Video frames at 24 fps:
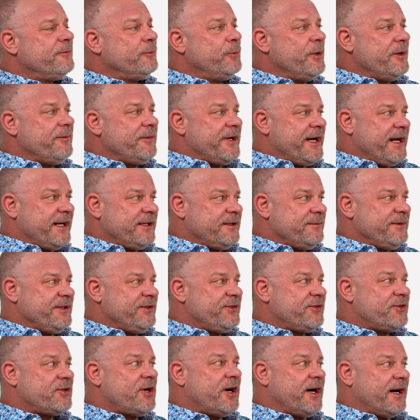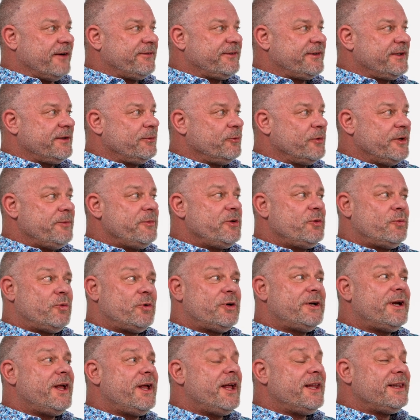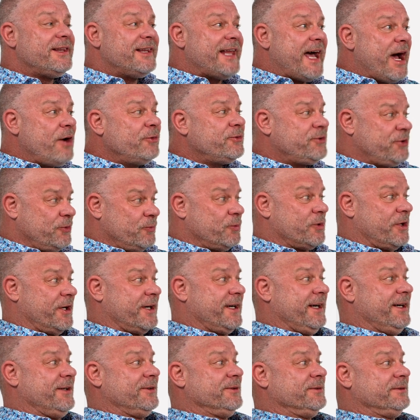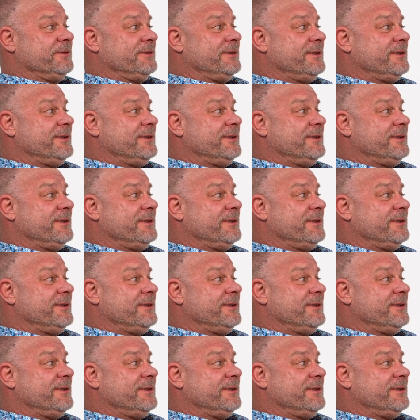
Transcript: Women had to be soft. Women weren't allowed to work out.